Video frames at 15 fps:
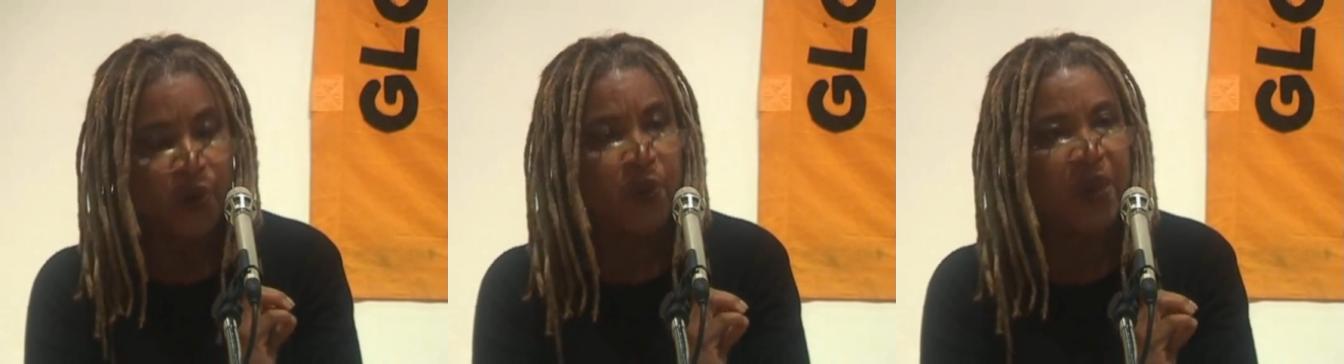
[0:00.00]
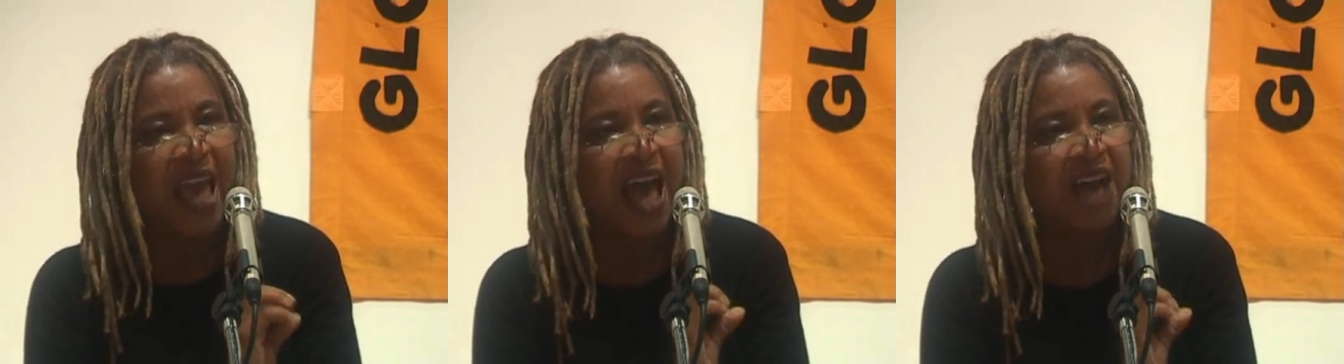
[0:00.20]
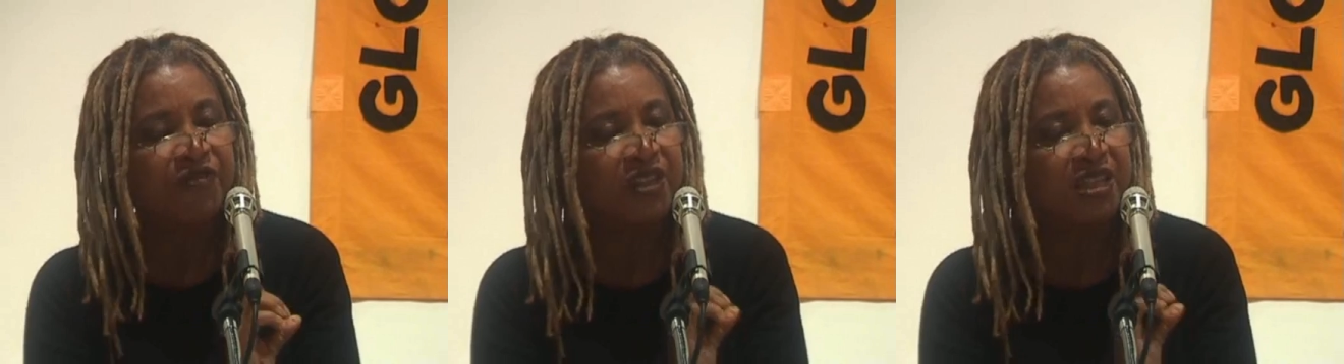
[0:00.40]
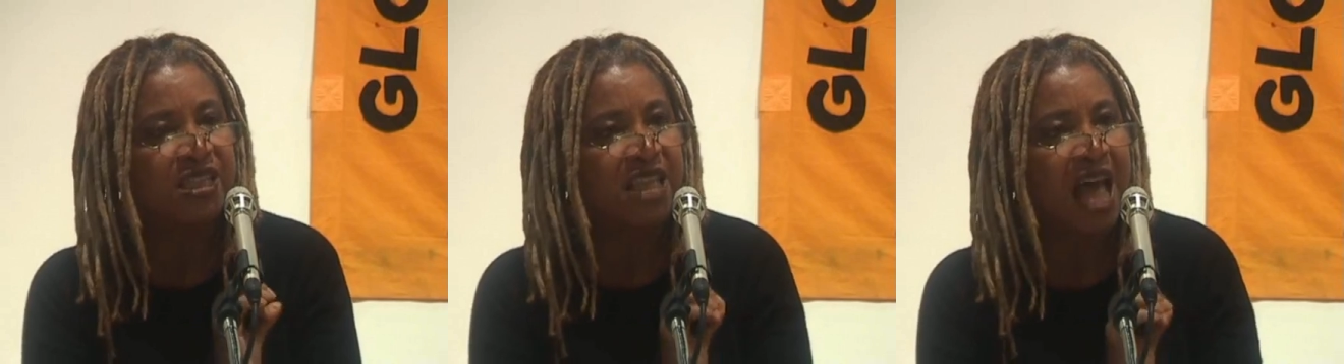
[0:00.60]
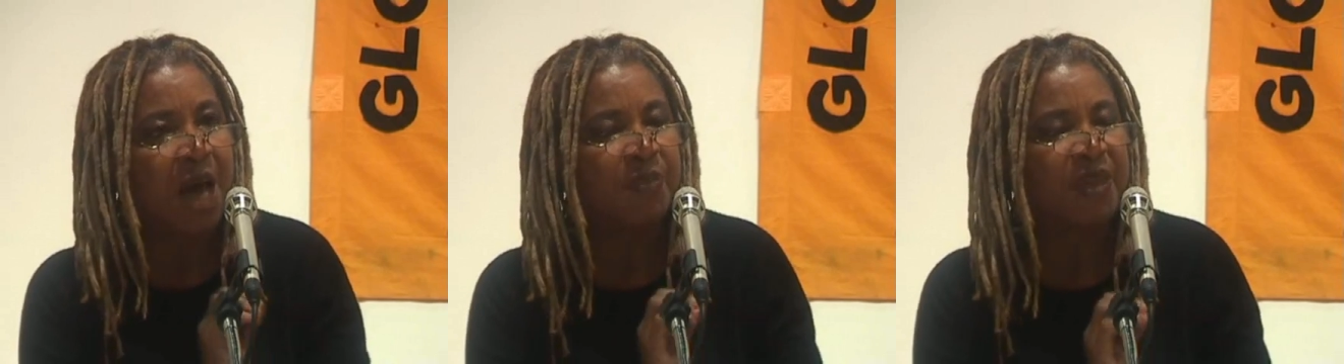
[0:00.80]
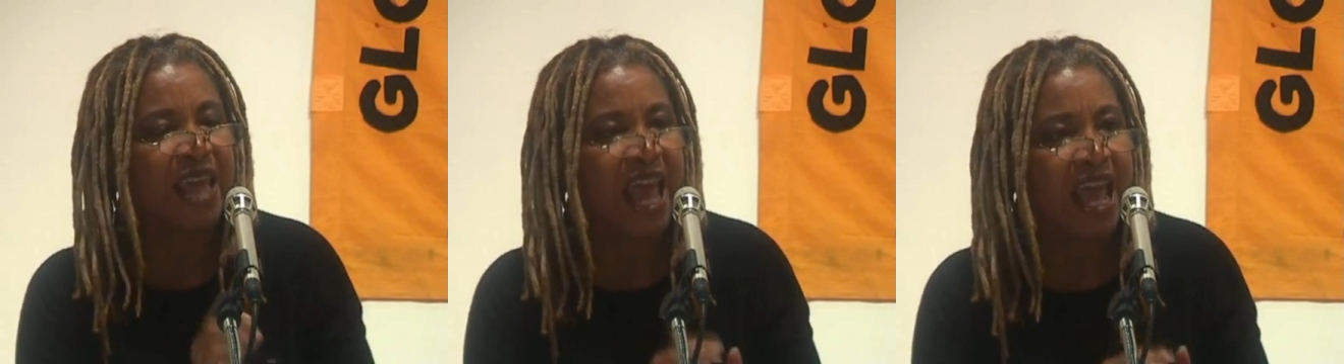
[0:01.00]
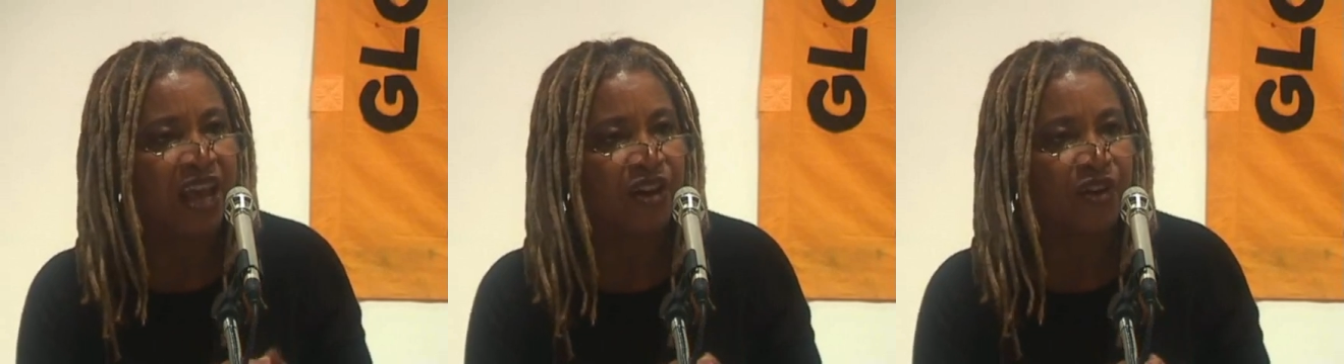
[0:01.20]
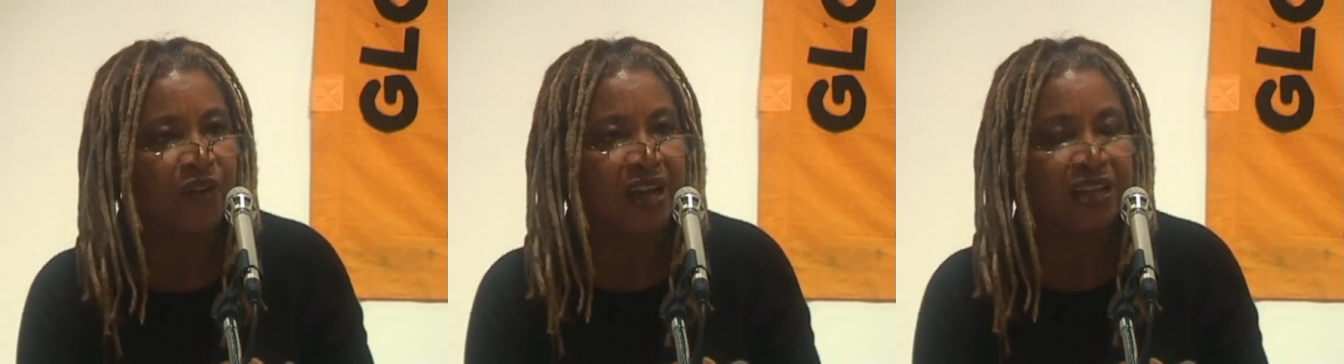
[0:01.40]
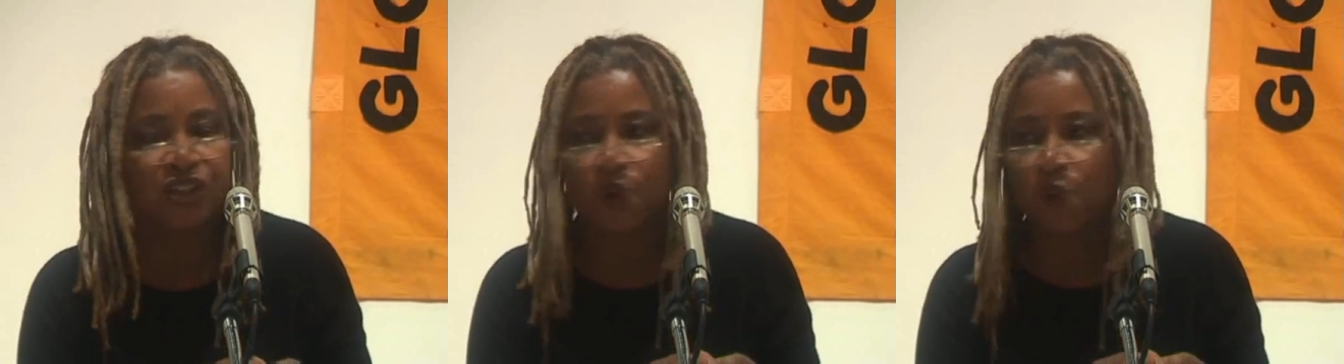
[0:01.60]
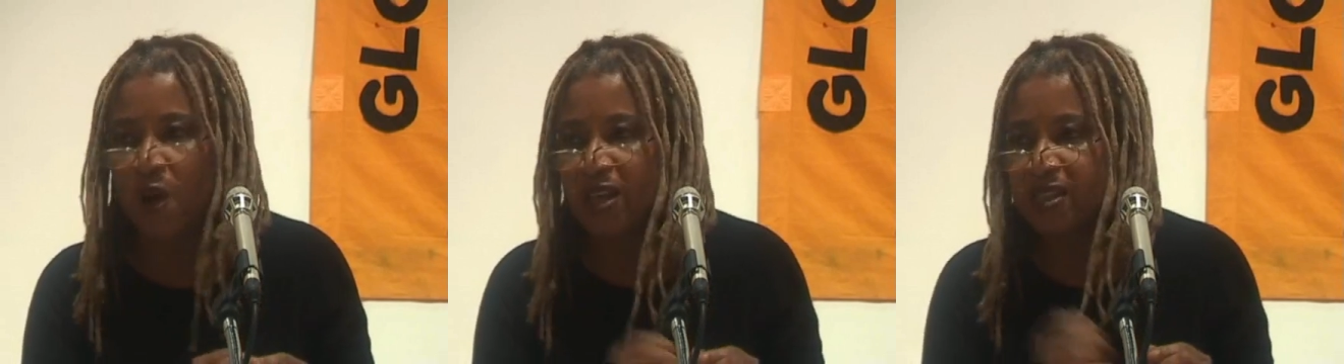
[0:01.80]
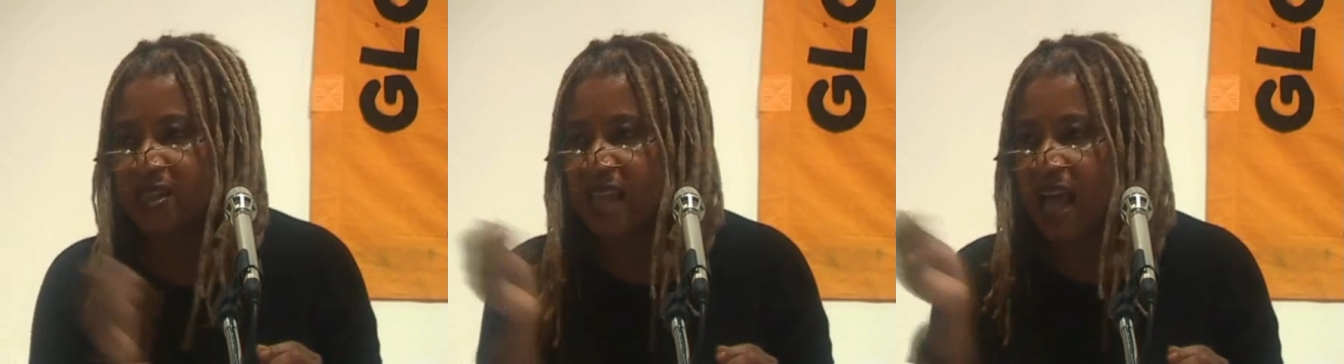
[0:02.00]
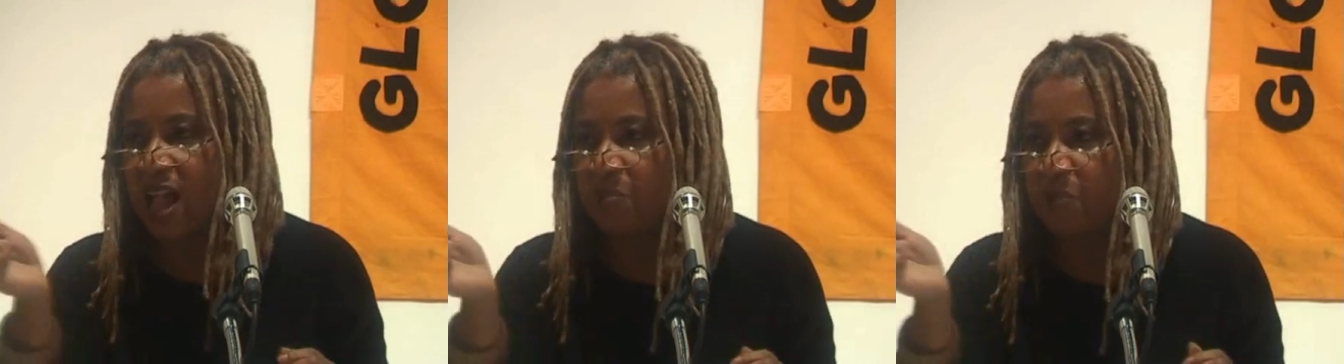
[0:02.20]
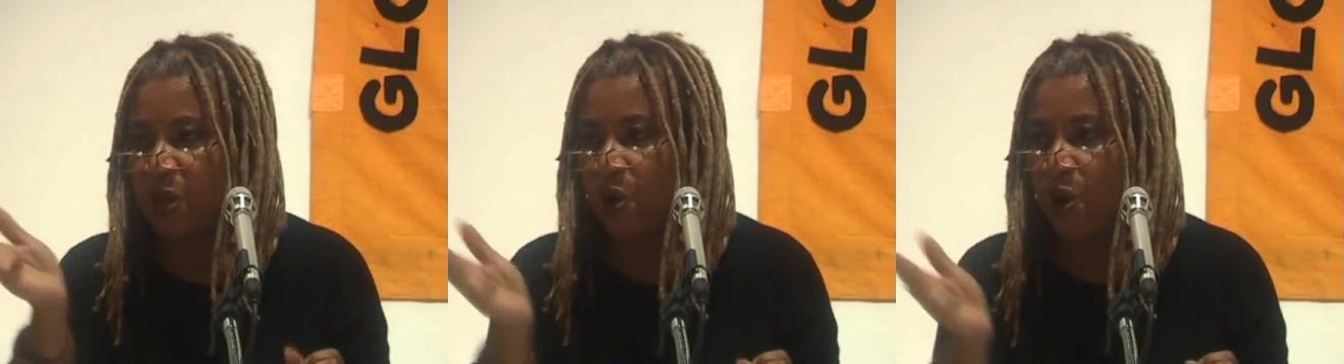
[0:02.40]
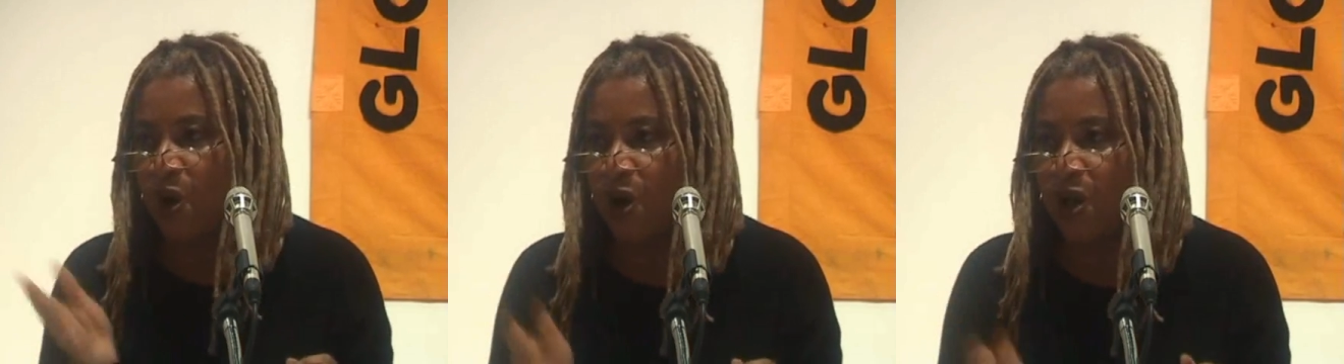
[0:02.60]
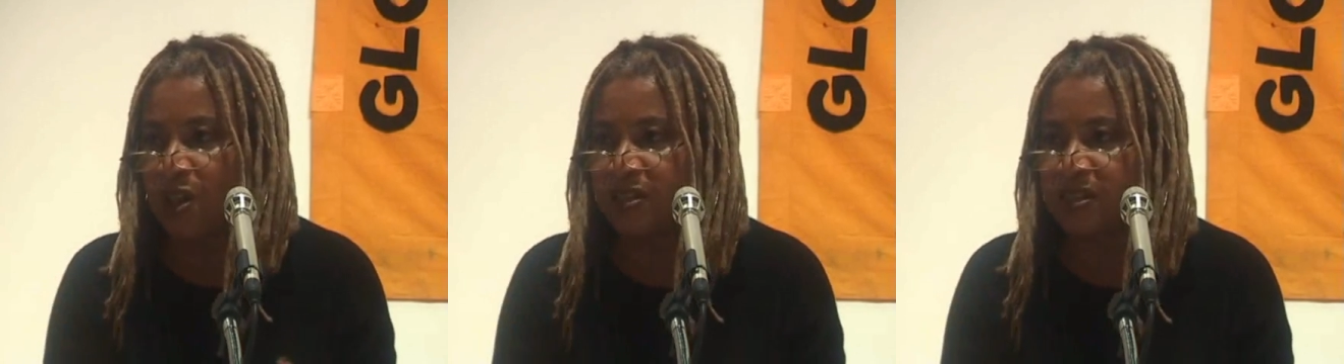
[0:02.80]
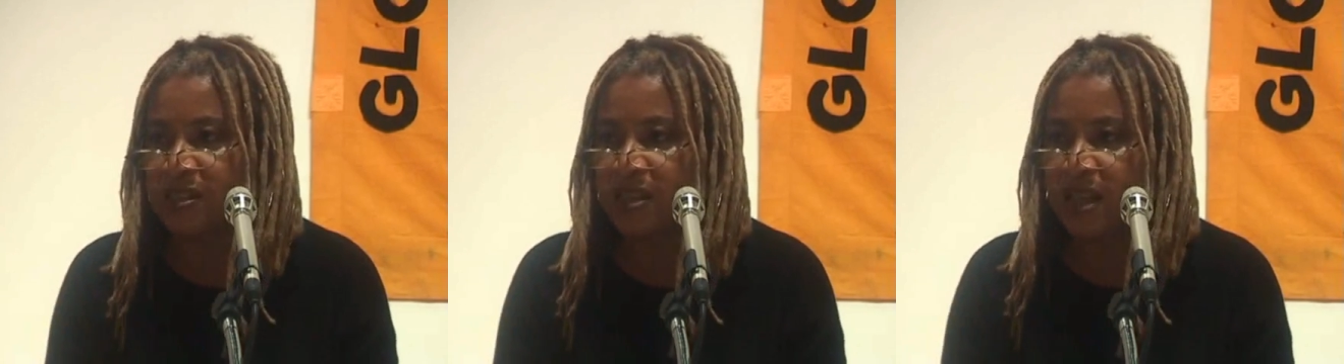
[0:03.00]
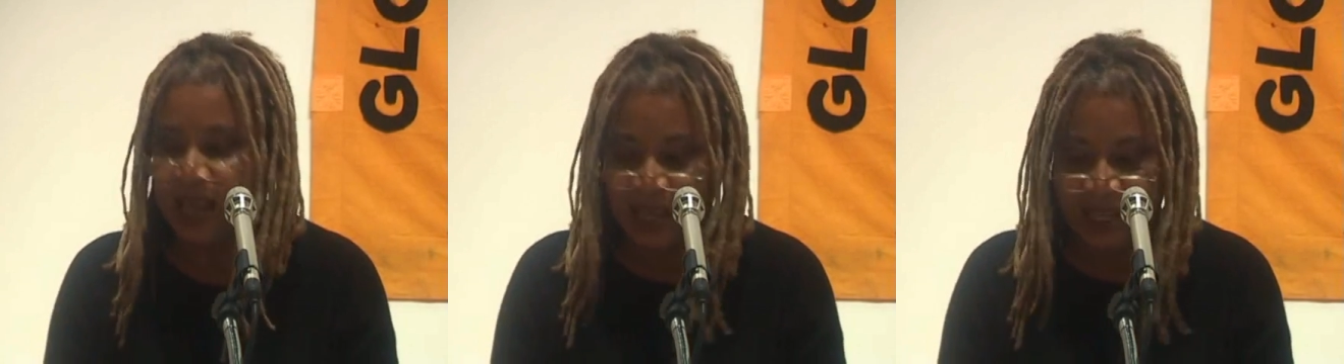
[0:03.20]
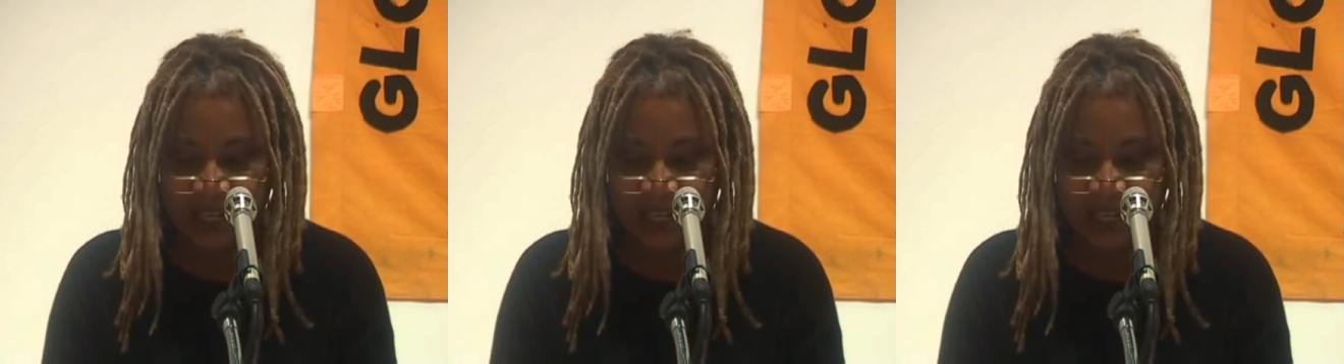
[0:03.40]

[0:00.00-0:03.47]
We have to stop catering to what Selma calls